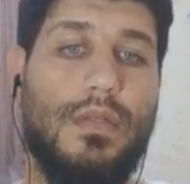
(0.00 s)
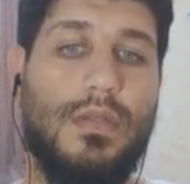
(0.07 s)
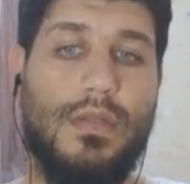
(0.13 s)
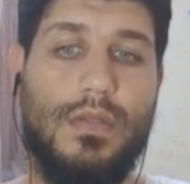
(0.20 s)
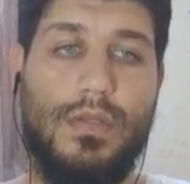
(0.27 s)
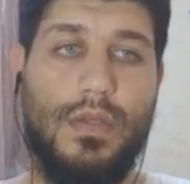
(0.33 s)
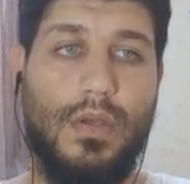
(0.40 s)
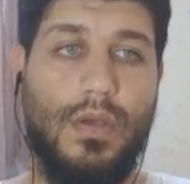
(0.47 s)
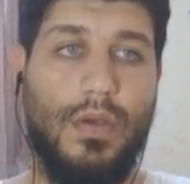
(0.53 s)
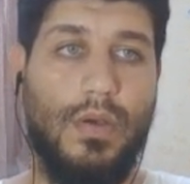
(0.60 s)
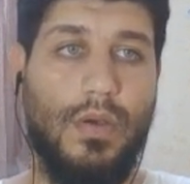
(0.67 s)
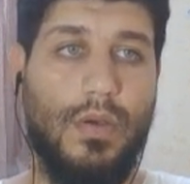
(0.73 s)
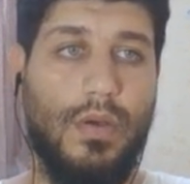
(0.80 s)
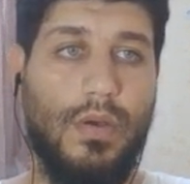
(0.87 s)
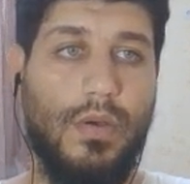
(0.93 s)

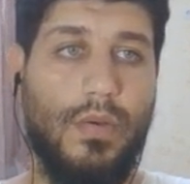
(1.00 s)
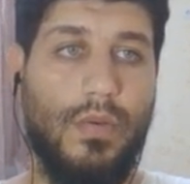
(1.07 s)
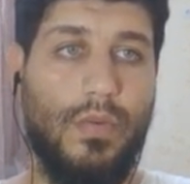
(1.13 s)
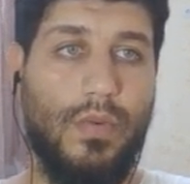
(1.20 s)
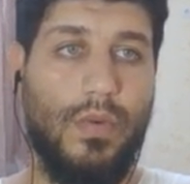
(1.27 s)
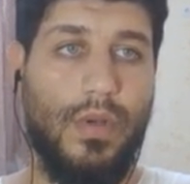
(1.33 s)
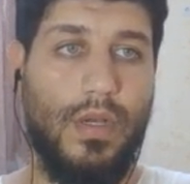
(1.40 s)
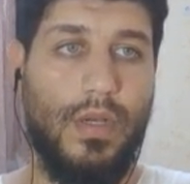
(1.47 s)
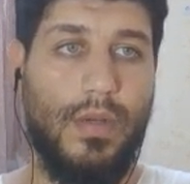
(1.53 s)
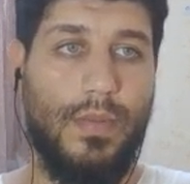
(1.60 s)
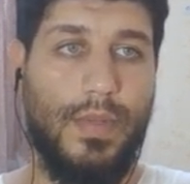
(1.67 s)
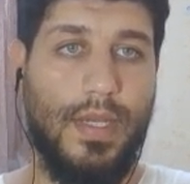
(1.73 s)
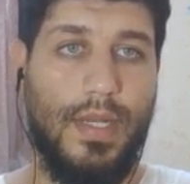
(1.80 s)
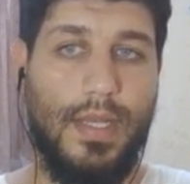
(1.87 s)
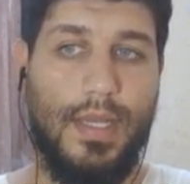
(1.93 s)
So I'm
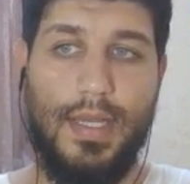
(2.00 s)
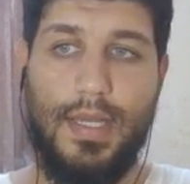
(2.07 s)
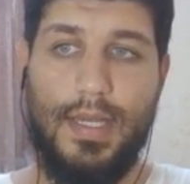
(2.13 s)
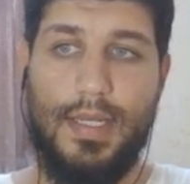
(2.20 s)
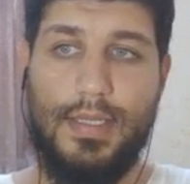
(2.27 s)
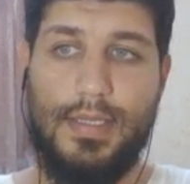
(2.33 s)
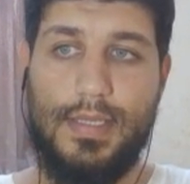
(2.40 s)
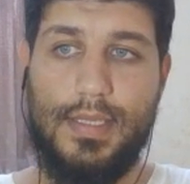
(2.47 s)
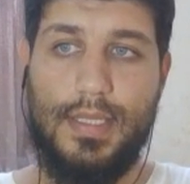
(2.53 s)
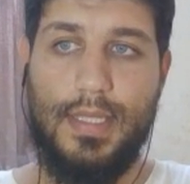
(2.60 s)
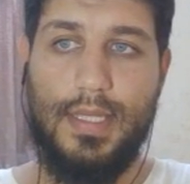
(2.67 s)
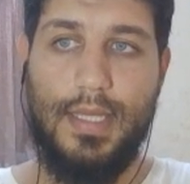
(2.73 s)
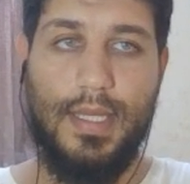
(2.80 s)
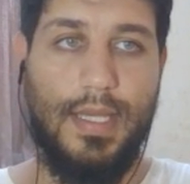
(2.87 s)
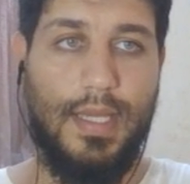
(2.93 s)
gonna add
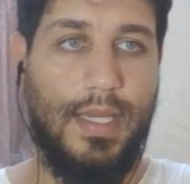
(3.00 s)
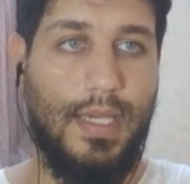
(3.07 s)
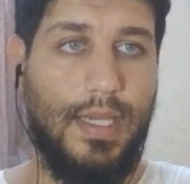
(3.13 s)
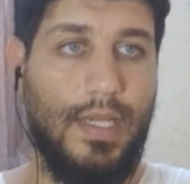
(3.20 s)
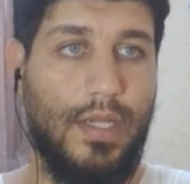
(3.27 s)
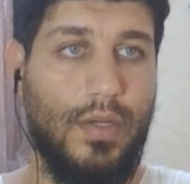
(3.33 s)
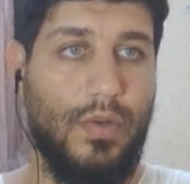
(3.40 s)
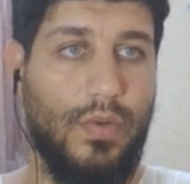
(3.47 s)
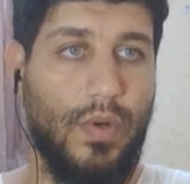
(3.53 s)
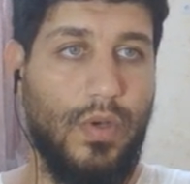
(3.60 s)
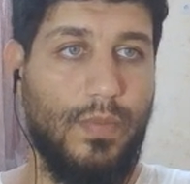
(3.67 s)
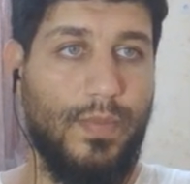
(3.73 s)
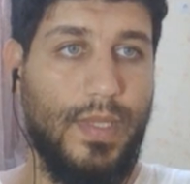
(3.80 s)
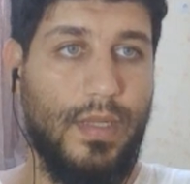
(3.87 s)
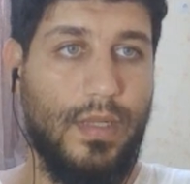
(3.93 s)
a row
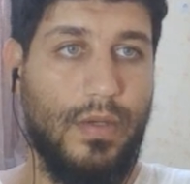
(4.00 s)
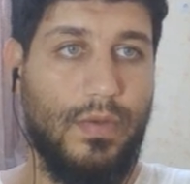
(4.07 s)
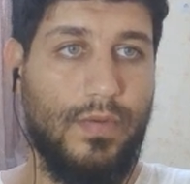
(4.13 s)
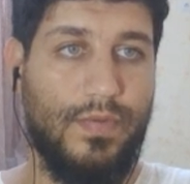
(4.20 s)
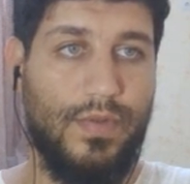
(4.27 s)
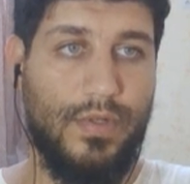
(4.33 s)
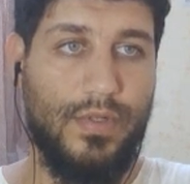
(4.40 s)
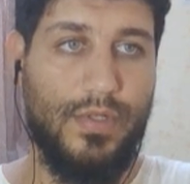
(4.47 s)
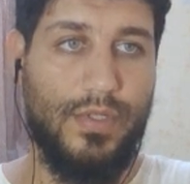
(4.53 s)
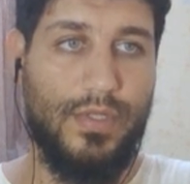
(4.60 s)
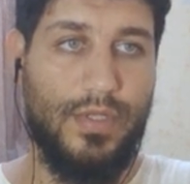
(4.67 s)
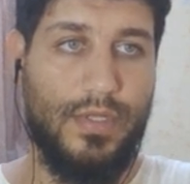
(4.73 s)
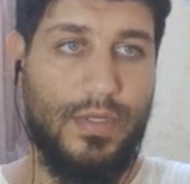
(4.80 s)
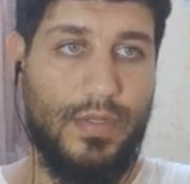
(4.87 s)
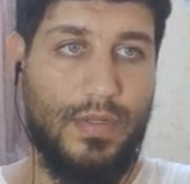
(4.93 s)
below
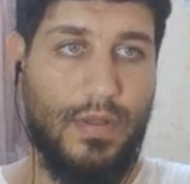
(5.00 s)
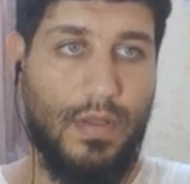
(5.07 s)
first.